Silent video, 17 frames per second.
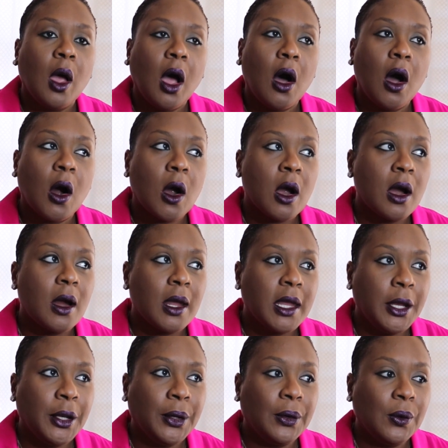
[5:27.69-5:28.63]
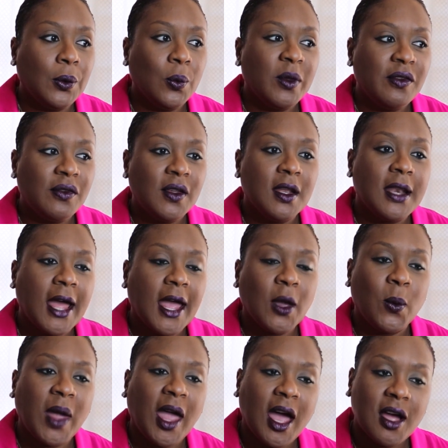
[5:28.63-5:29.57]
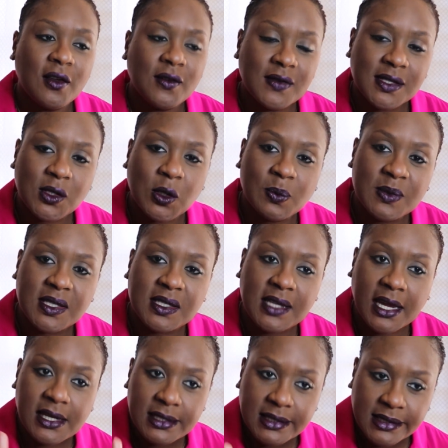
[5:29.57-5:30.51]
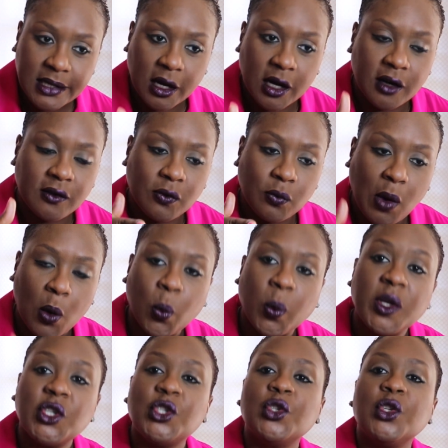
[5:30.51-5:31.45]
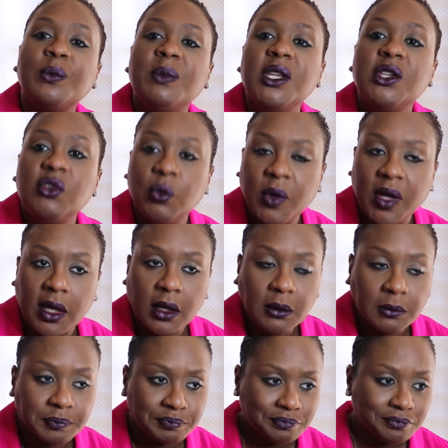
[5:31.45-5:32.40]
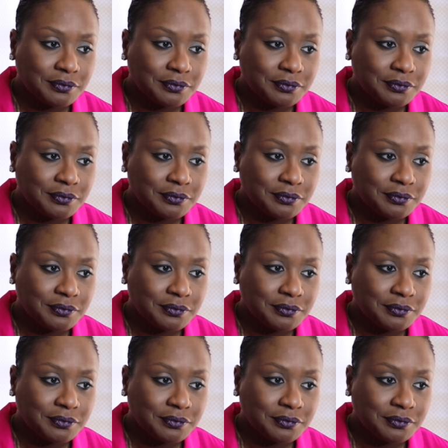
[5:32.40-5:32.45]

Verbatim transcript: or, you know, we feel like we have some sense of what we should be doing,